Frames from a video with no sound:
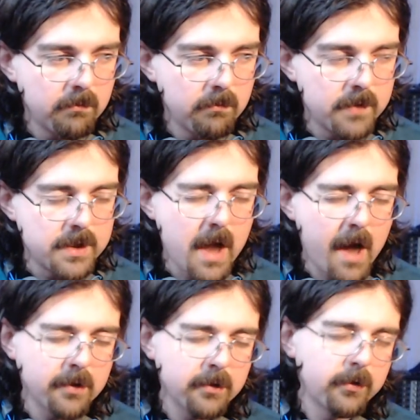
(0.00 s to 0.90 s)

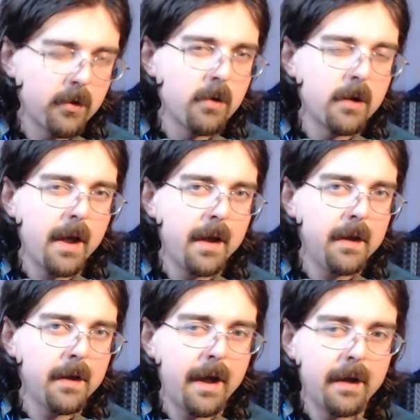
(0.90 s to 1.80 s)
Donners are
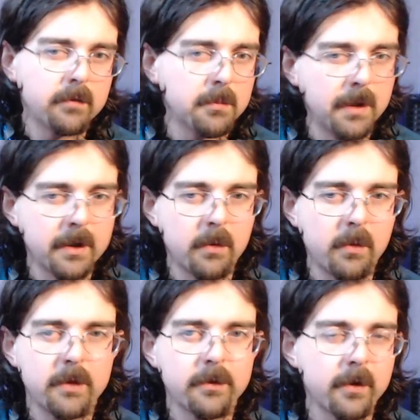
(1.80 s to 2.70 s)
okay. I haven't played on
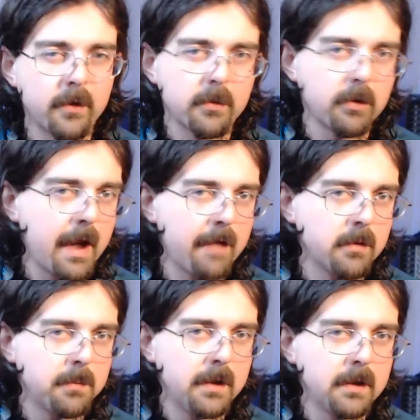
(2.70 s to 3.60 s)
one, so I don't really have
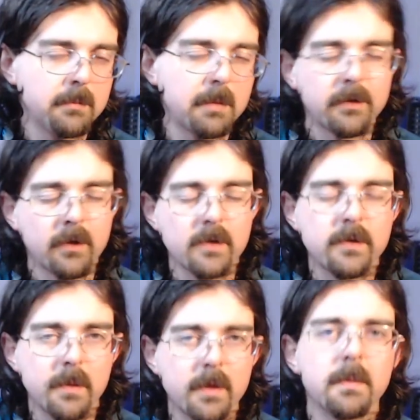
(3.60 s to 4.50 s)
an opinion, but I've heard
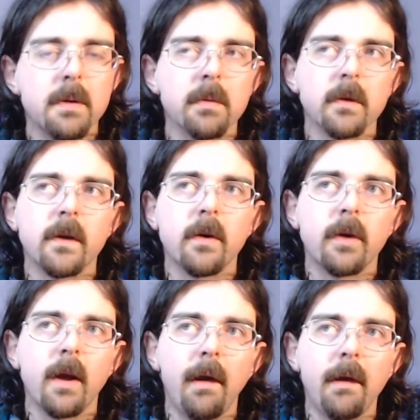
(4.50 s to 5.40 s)
from other people that they're
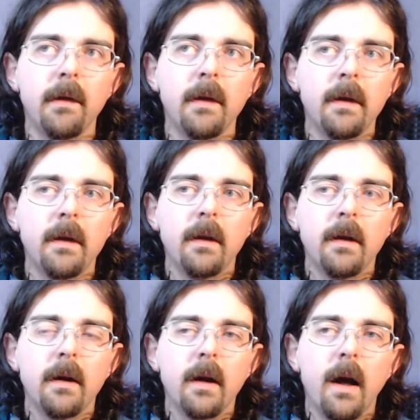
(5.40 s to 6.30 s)
okay.
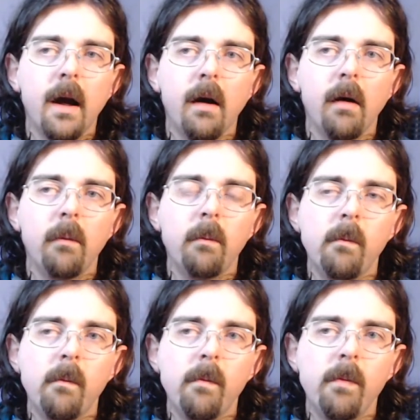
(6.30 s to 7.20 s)

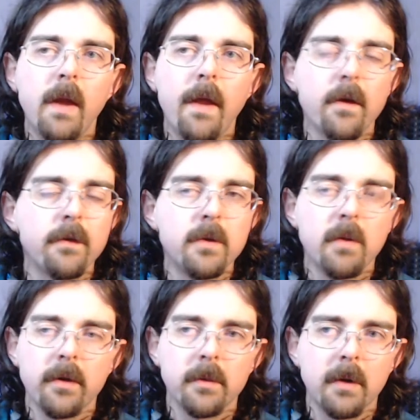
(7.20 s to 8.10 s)
And there are a
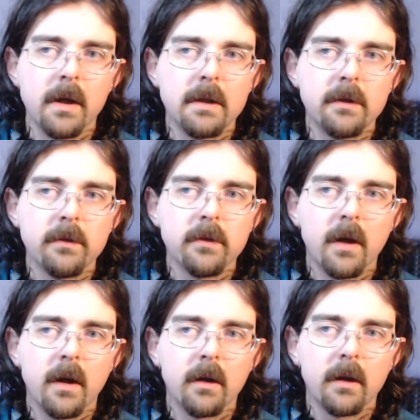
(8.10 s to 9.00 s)
few other brands,
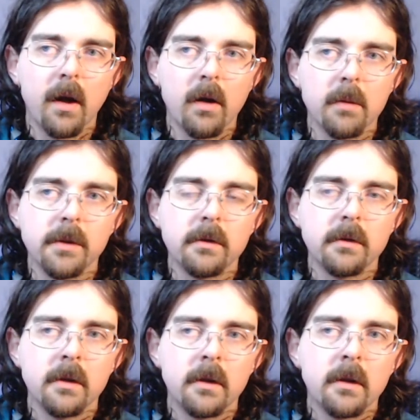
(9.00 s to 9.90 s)

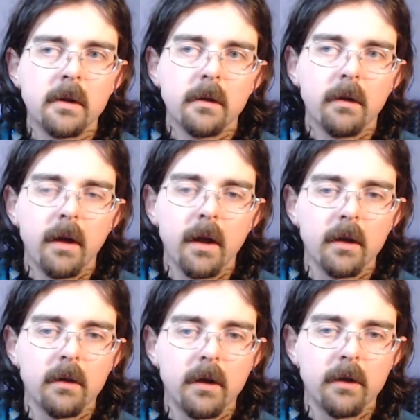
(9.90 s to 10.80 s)
Caramel,
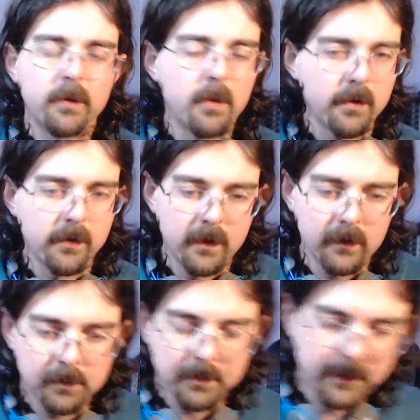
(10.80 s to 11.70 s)
and a few other
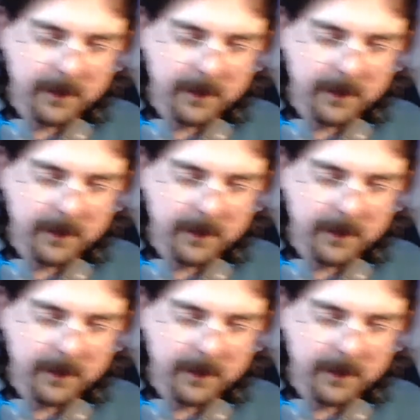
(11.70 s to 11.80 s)
things, but they